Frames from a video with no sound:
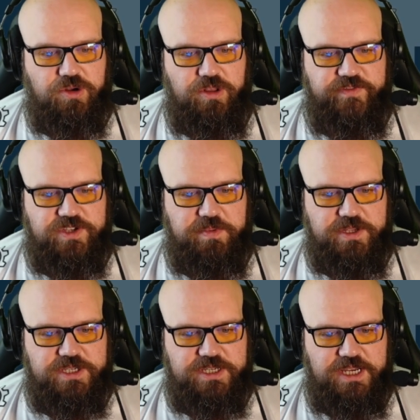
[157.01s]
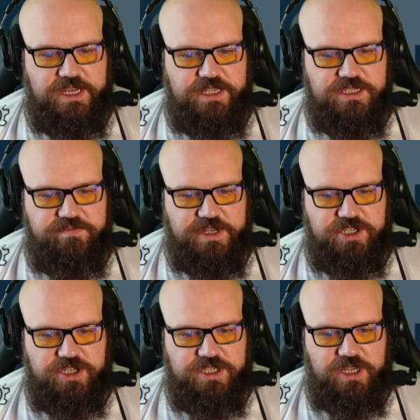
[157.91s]
Colour for sponsor decals and
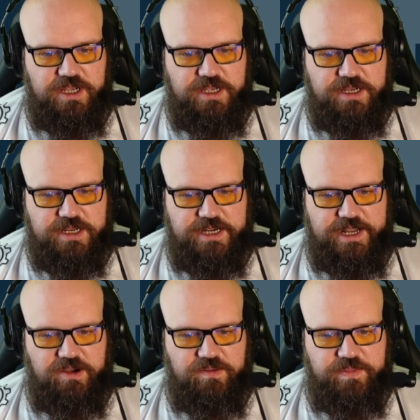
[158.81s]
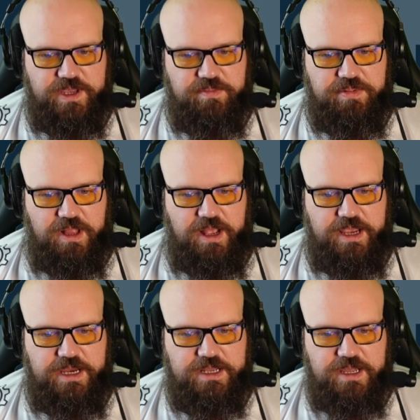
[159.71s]
badges can now be
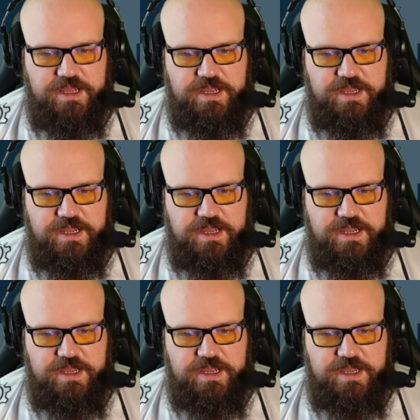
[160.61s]
applied